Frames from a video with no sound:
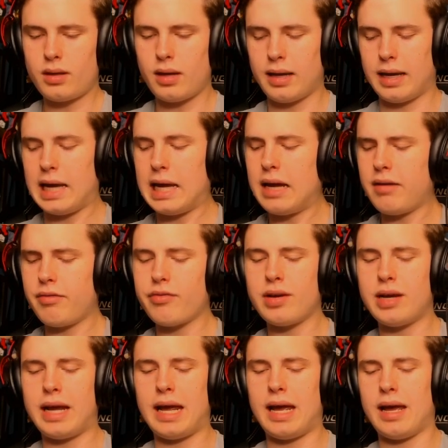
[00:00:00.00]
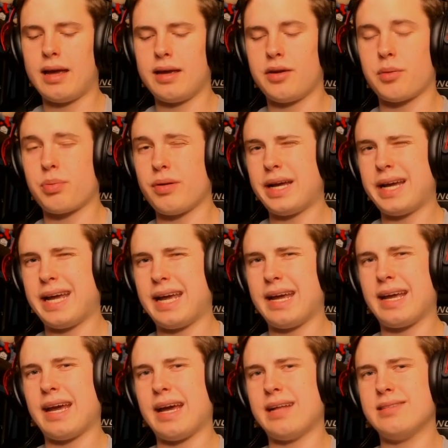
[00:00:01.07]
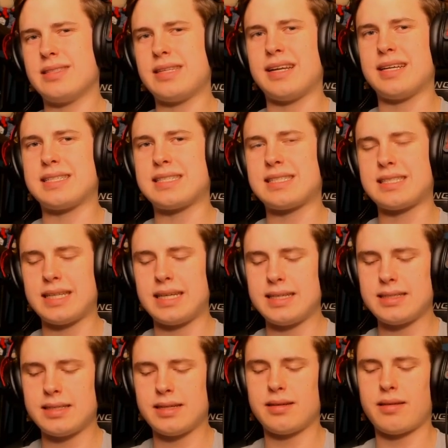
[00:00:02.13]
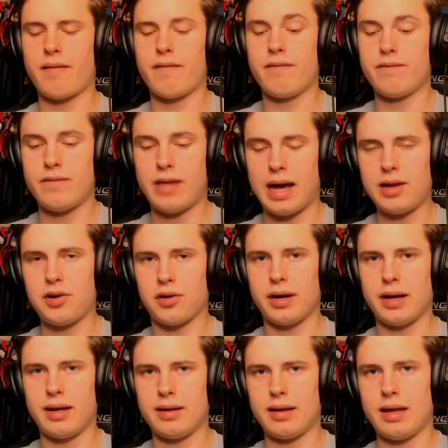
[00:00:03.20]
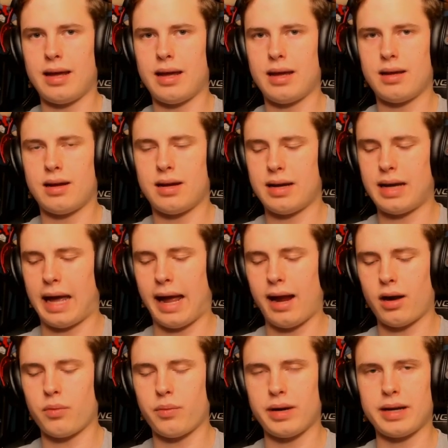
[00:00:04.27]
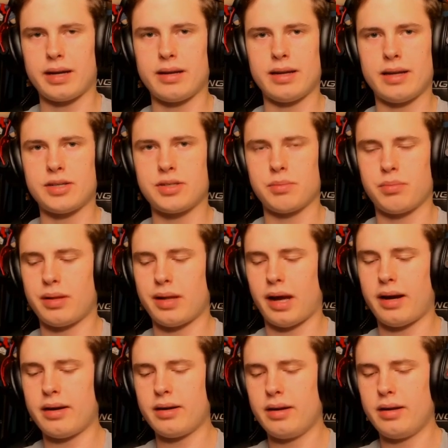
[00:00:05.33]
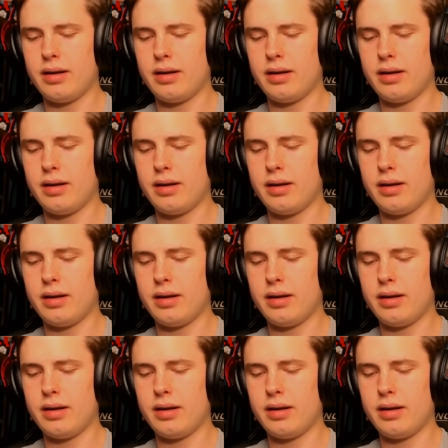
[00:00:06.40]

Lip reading: If you're playing against a seasoned veteran air wind condition player,